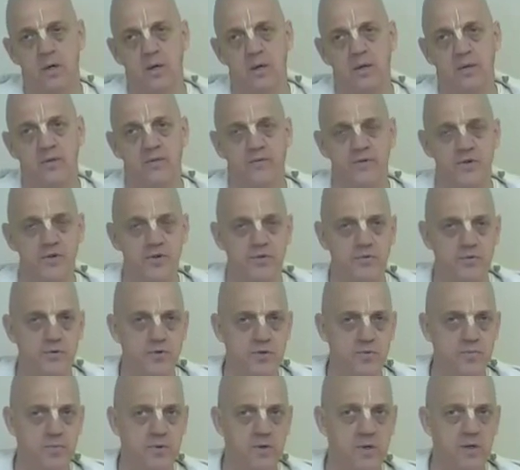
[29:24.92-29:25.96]
Vishnu
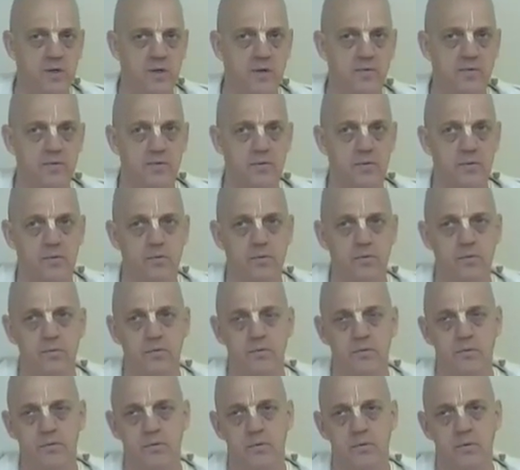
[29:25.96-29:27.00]
Smriti gives
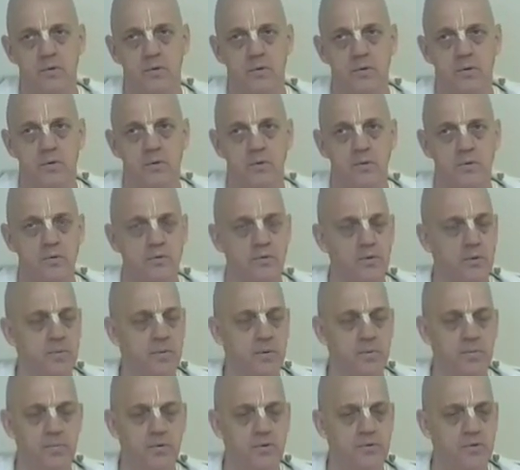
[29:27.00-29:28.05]
rules, and so
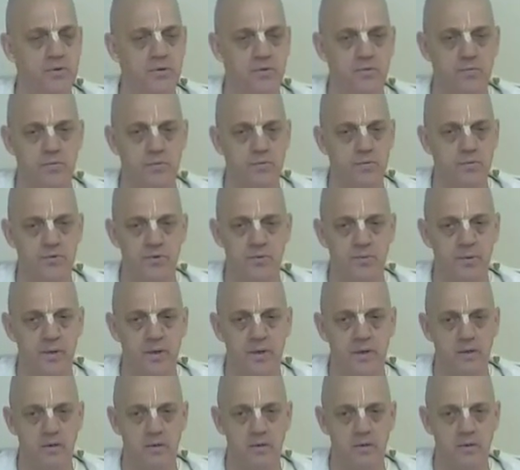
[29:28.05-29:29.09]
many books there's rules
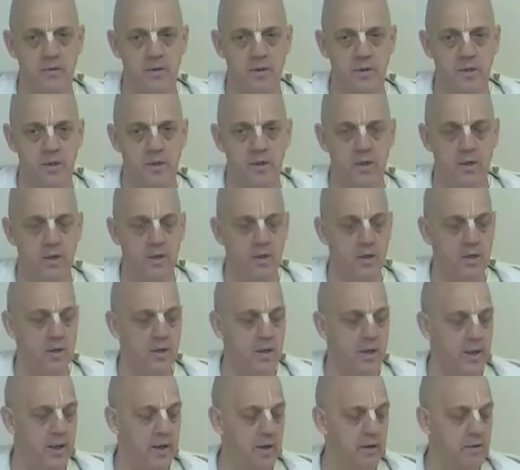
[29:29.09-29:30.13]
about
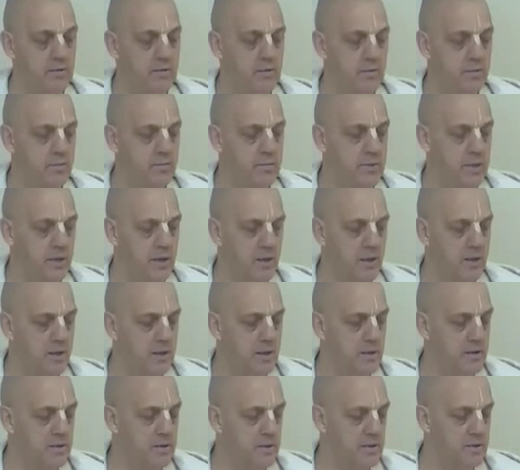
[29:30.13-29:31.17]
how to be
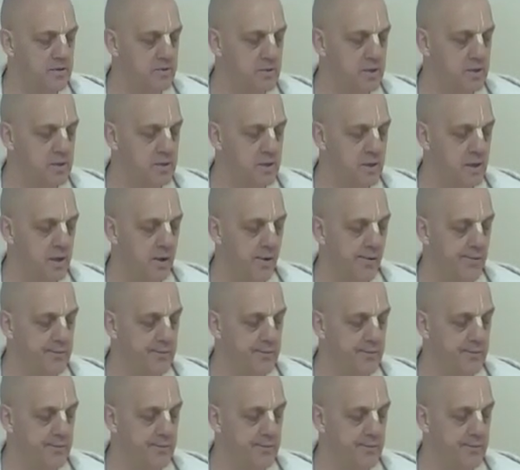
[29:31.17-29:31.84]
clean and things like that.